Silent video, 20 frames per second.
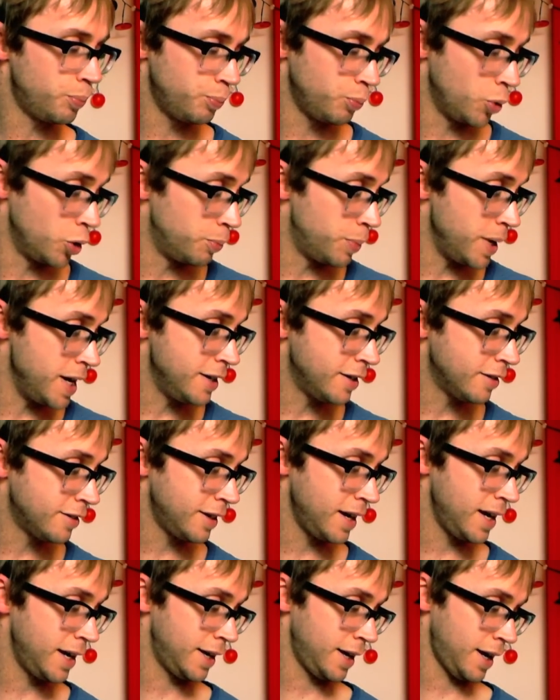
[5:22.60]
would be to
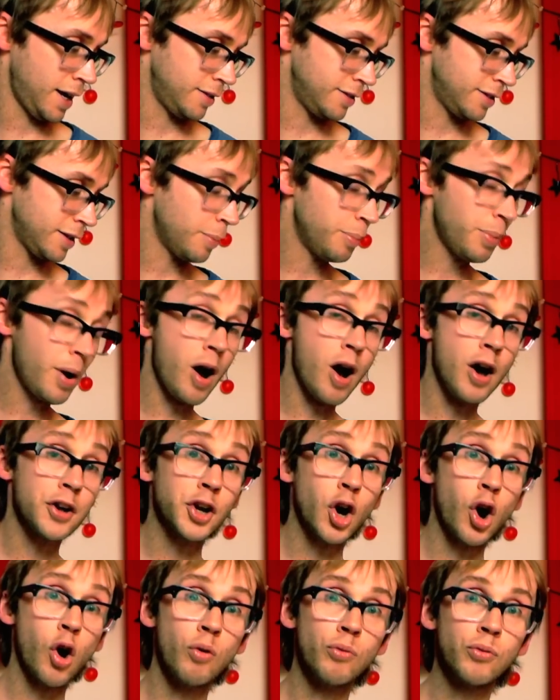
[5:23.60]
see it as
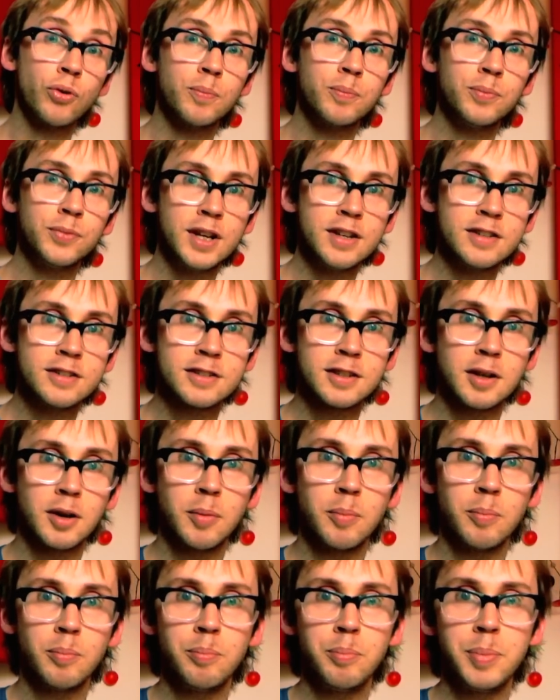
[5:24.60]
part of this
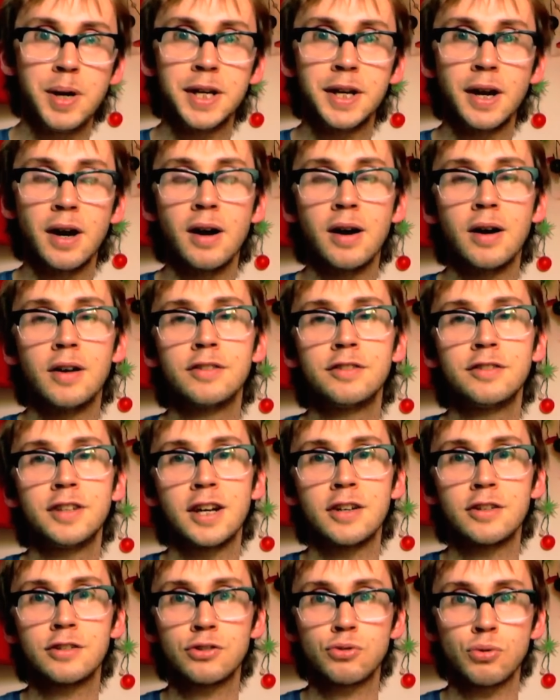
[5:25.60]
bigger
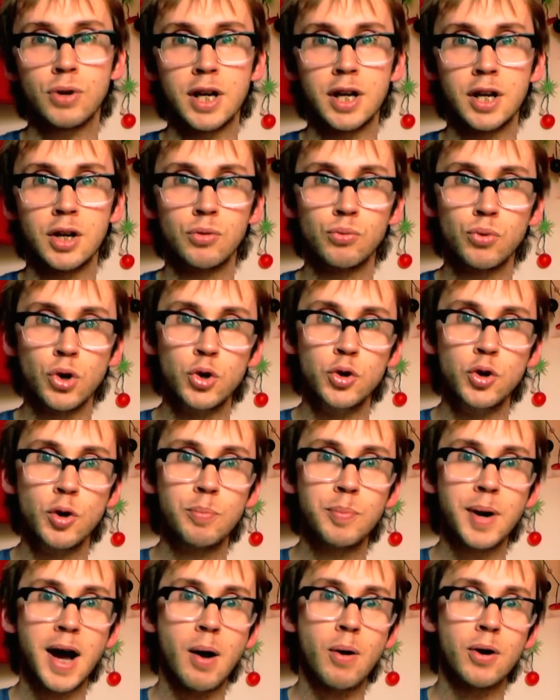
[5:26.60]
6-string root
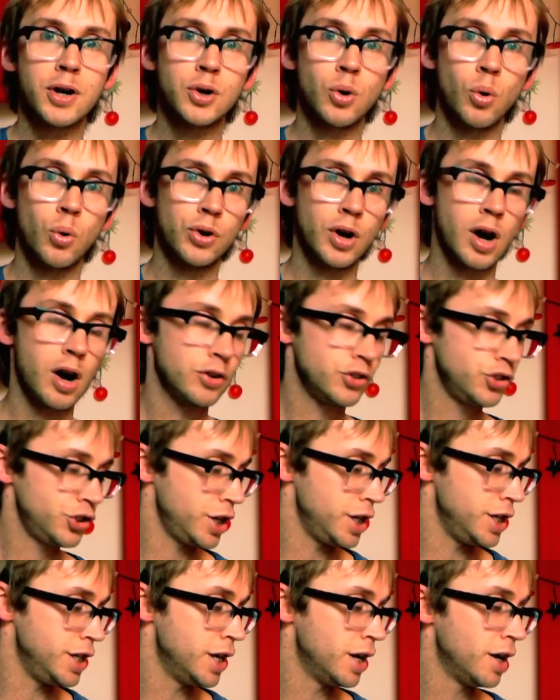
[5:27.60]
power chord, our
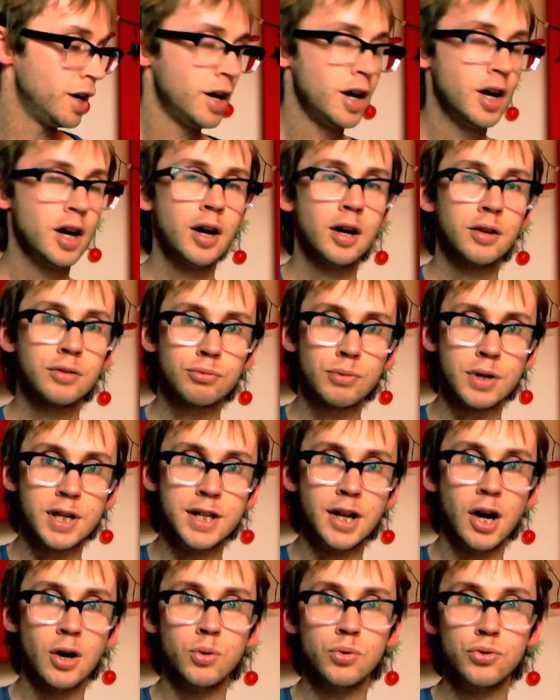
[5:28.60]
G
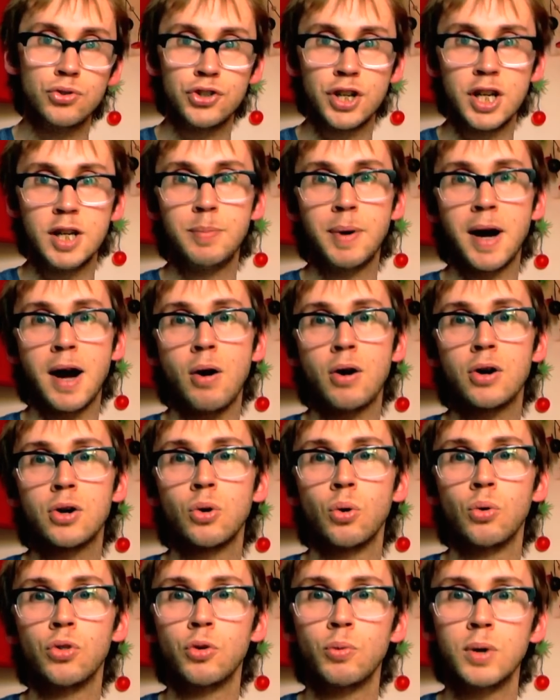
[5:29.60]
3-note G power
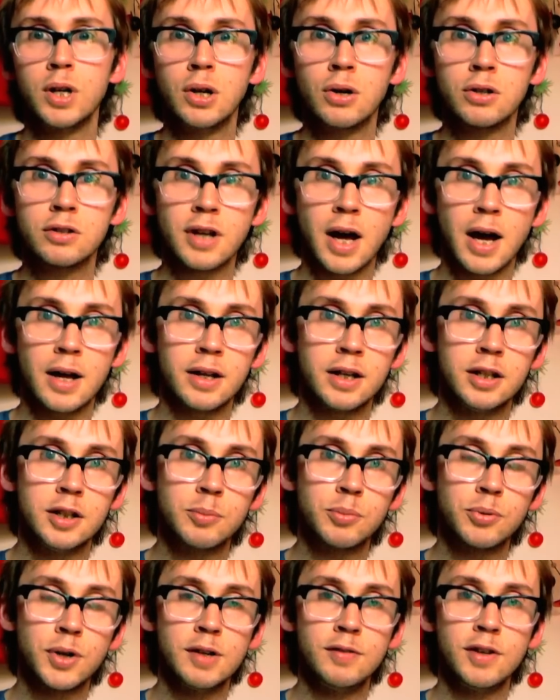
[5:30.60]
chord that we looked at in
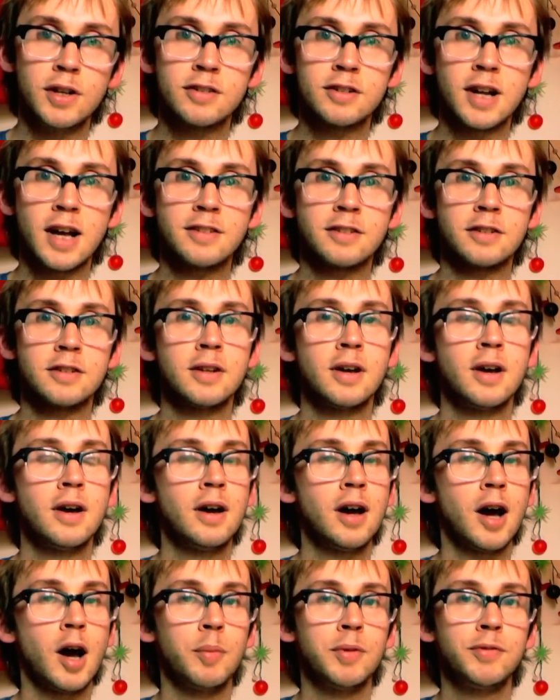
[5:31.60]
the previous lesson.
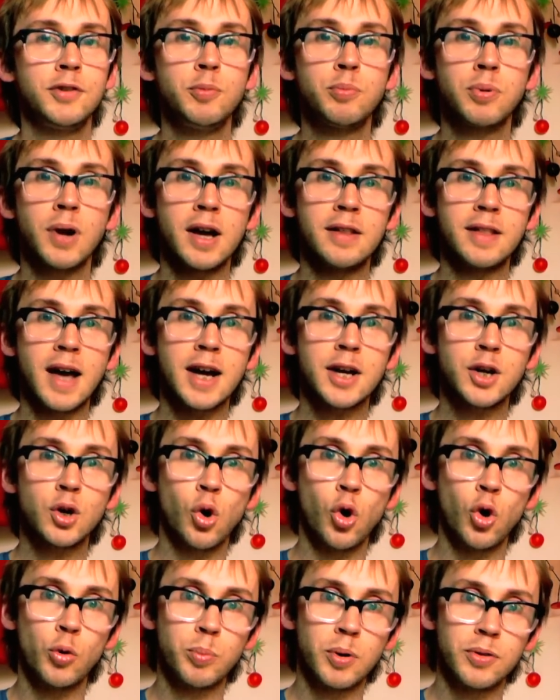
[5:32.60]
If you play that
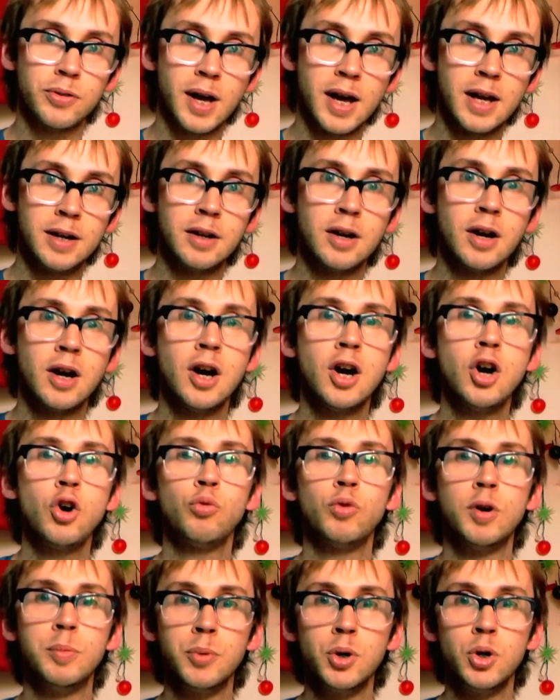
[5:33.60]
chord but then
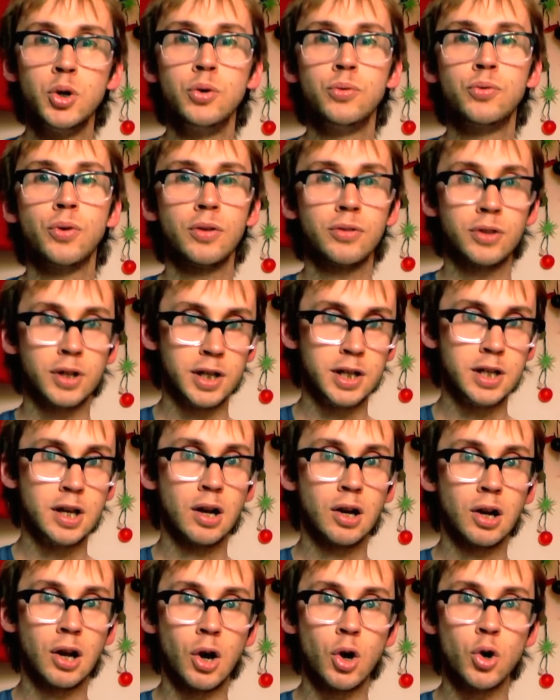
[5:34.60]
remove the
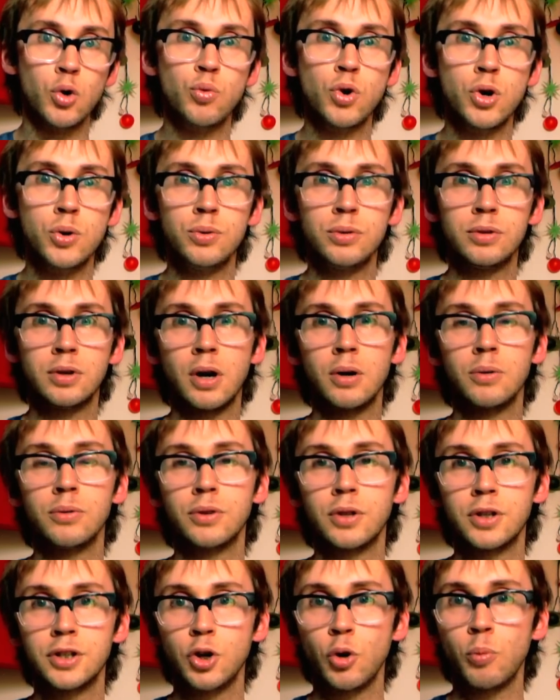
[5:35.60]
low root note
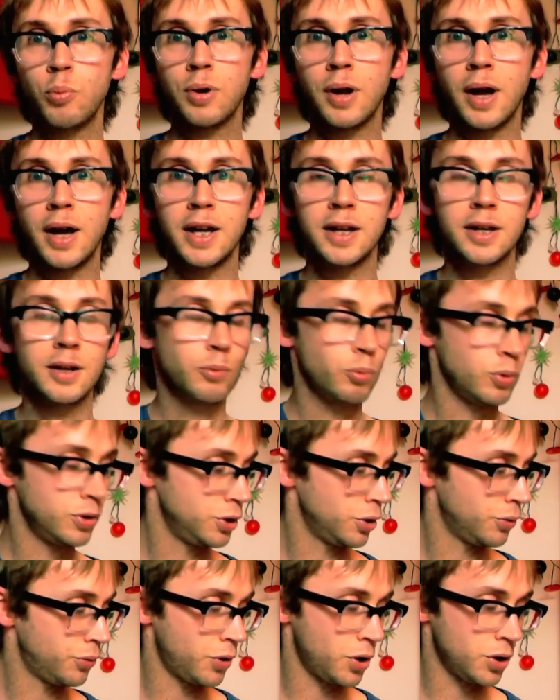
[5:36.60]
that you're playing with
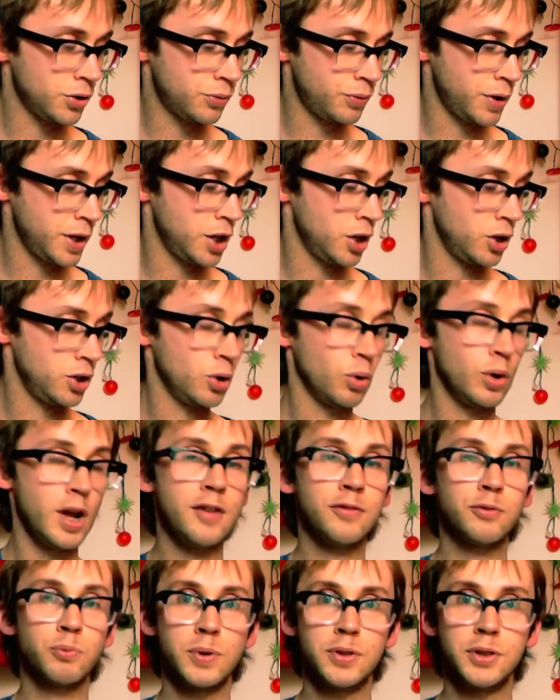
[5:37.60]
your first finger, you're
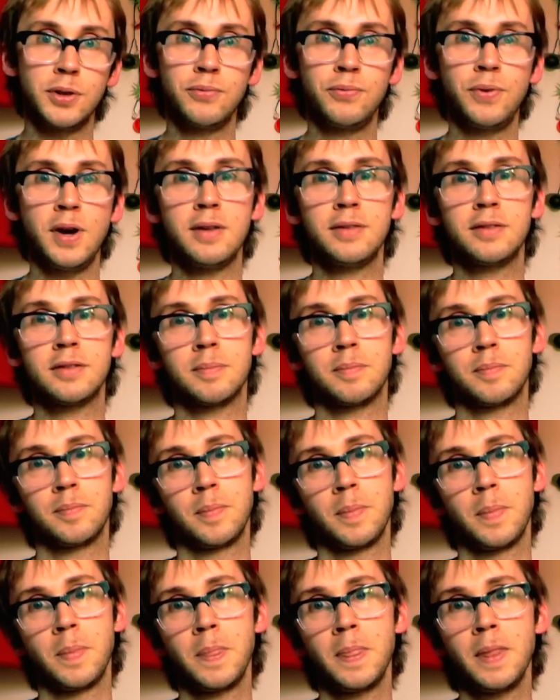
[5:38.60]
left with the 5th
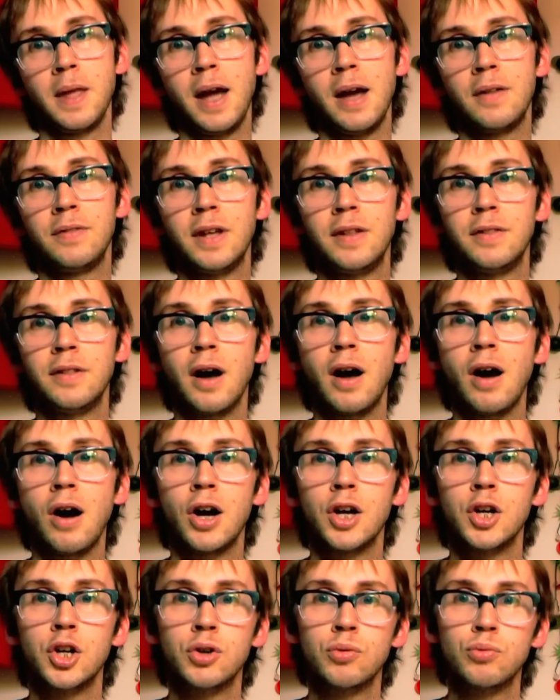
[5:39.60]
and then the
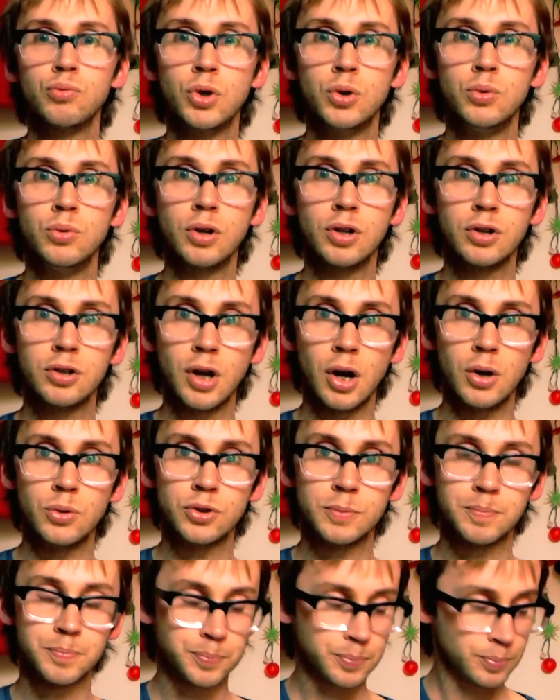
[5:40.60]
high root
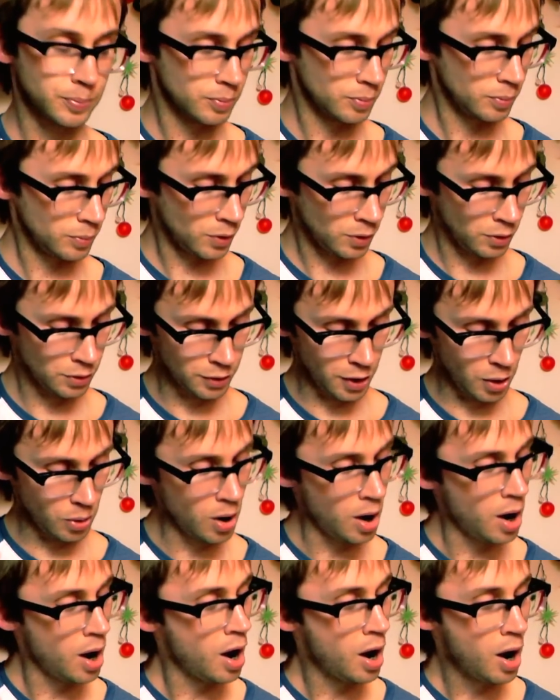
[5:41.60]
note. So
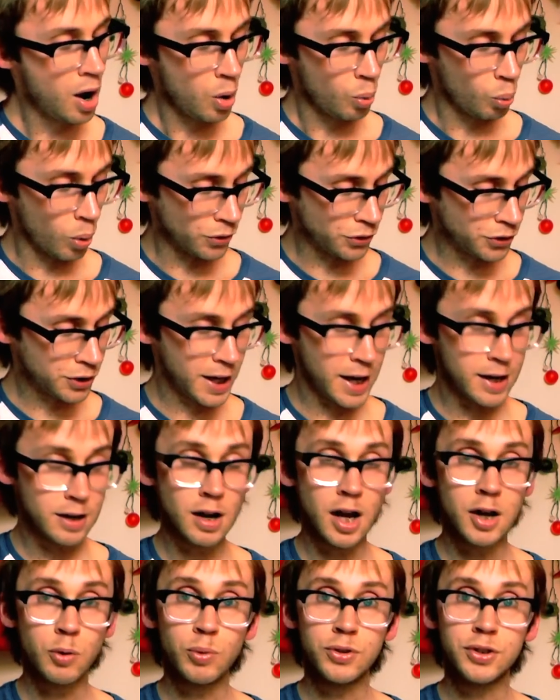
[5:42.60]
once again,
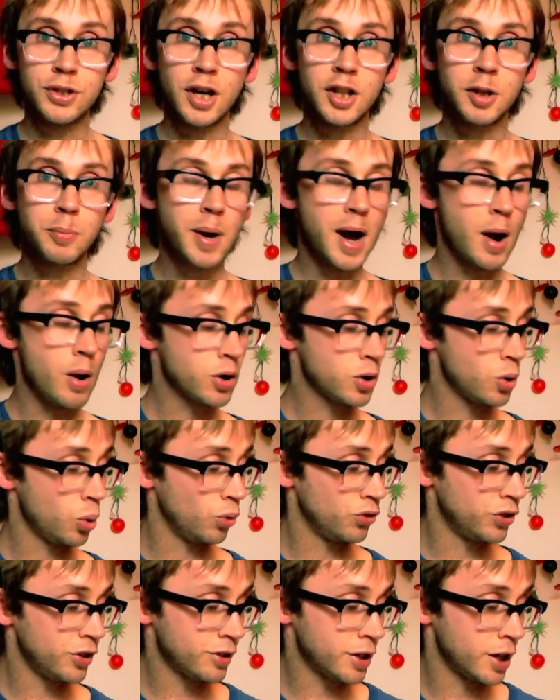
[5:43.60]
like with the other power
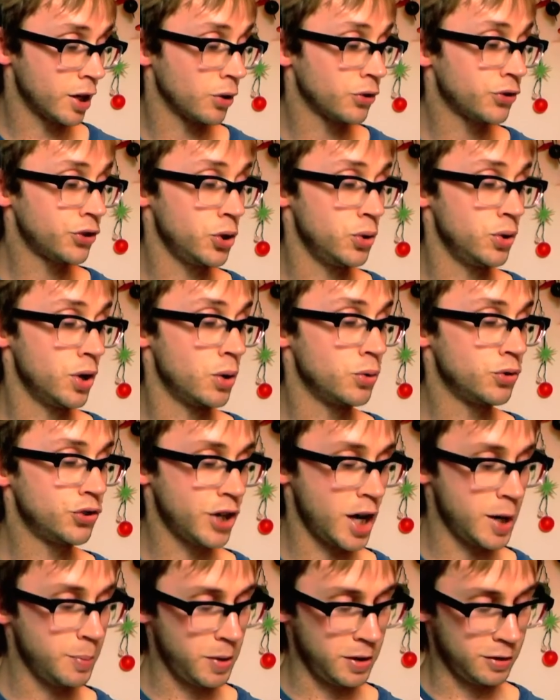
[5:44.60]
chords, this little 2-note
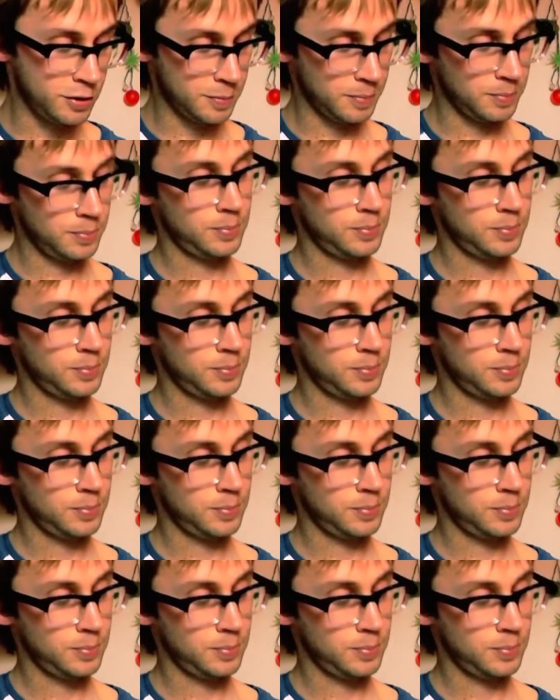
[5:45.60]
shape is